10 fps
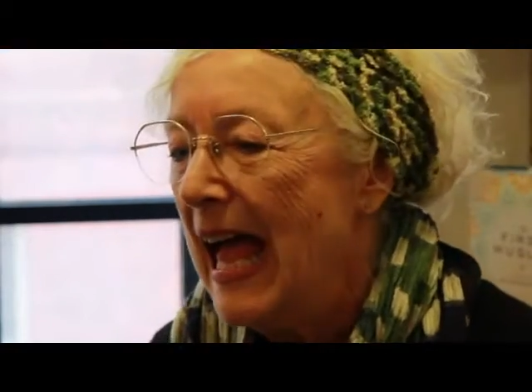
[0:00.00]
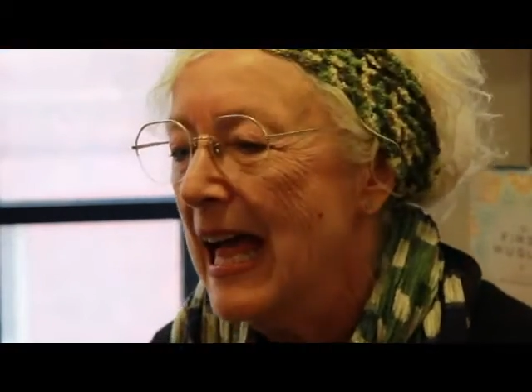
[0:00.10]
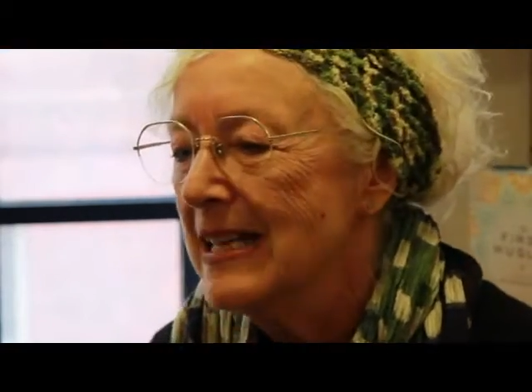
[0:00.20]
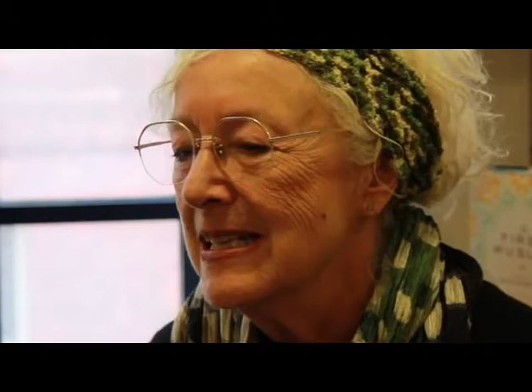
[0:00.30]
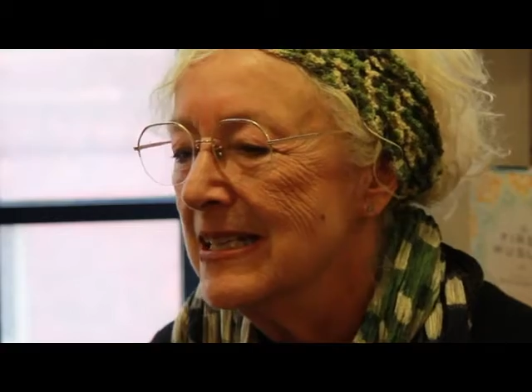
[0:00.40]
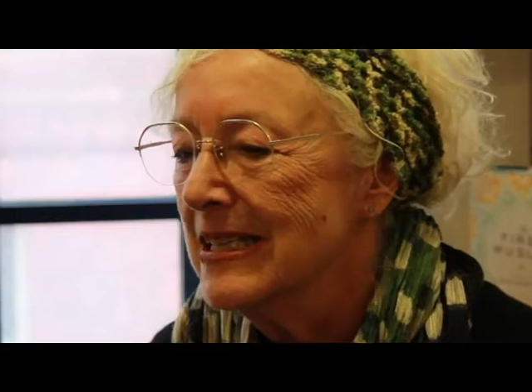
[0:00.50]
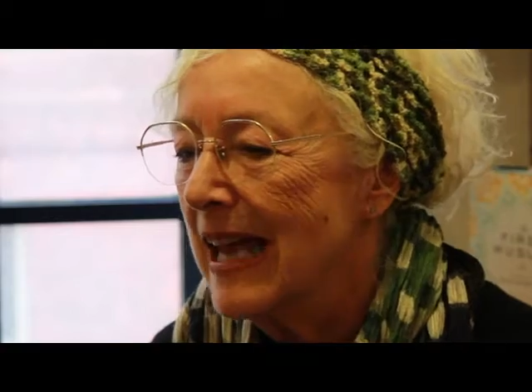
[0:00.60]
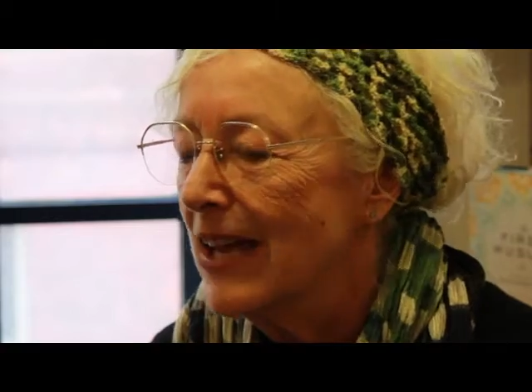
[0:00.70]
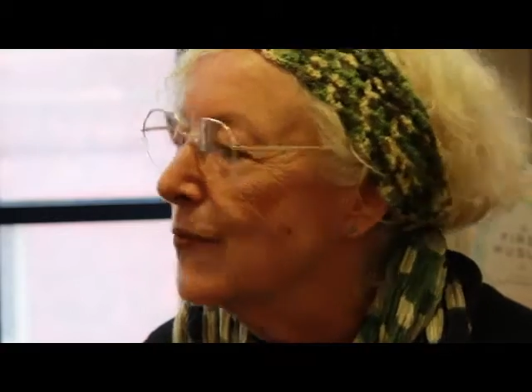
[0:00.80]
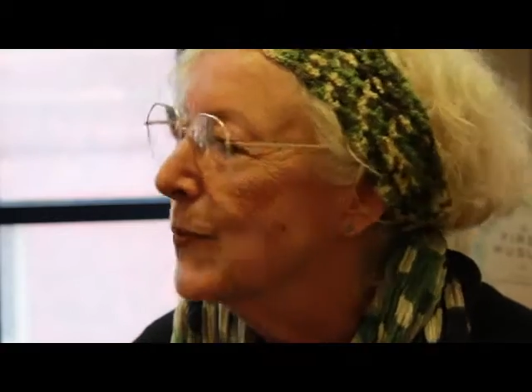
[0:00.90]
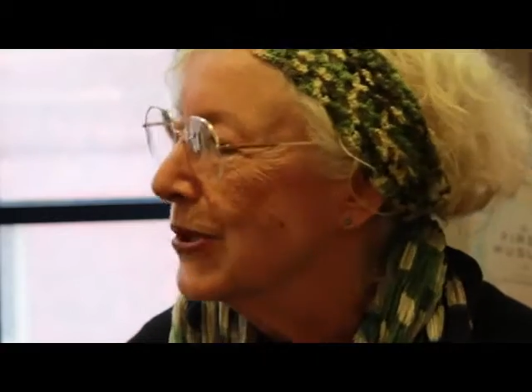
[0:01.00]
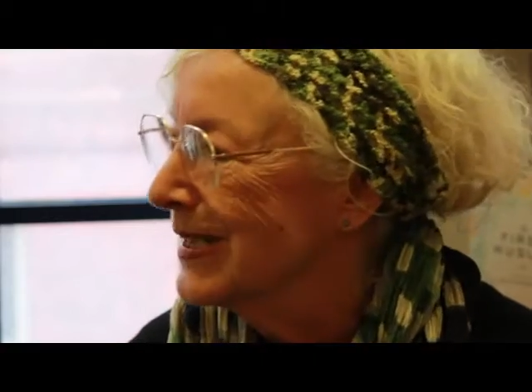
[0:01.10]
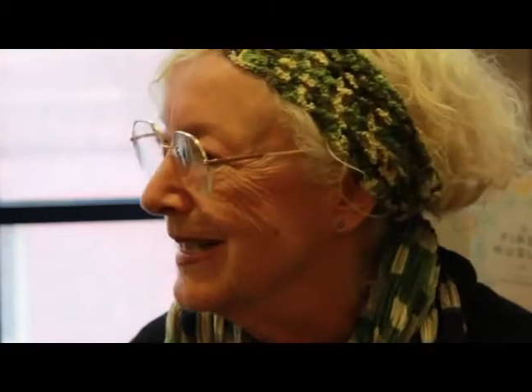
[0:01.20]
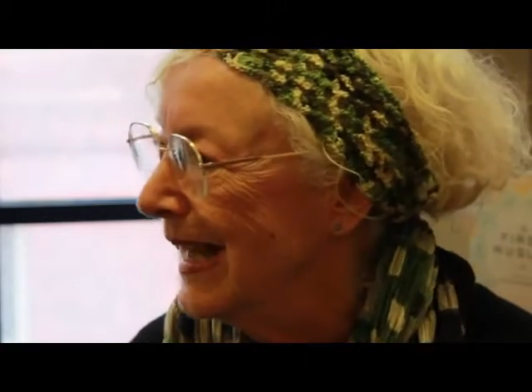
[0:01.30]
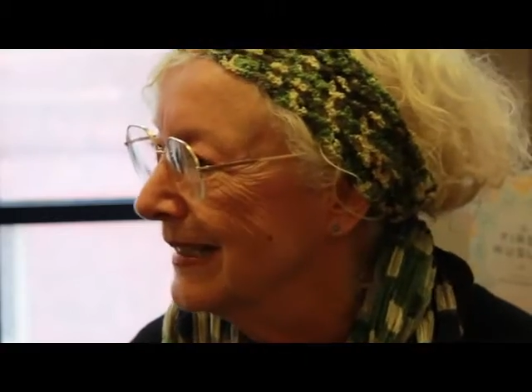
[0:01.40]
and of
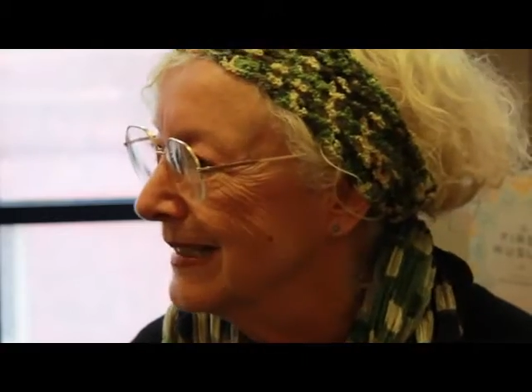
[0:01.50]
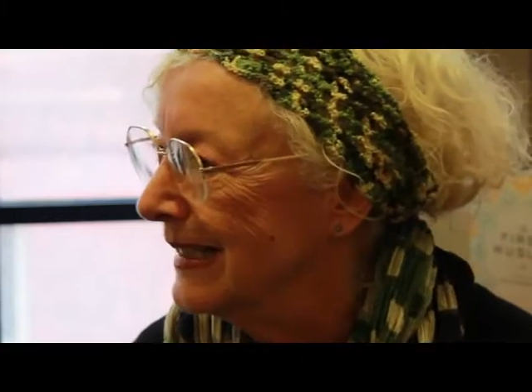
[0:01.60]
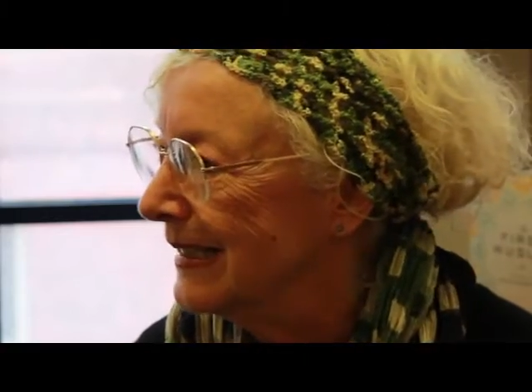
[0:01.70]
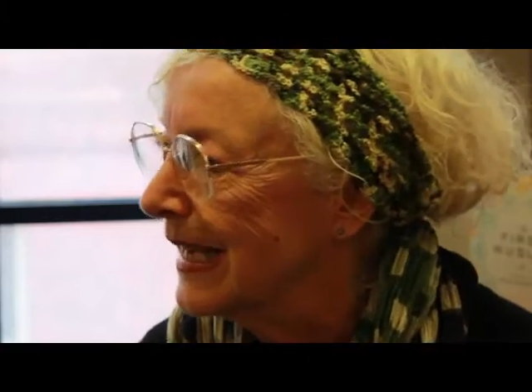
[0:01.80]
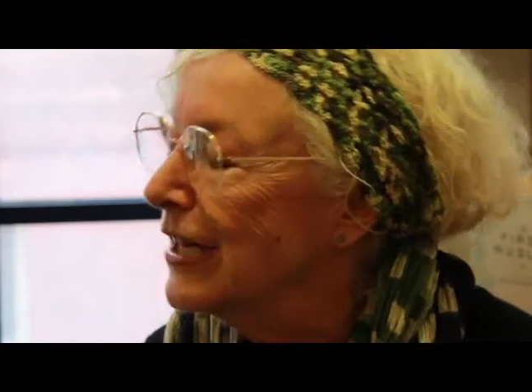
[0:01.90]
personalities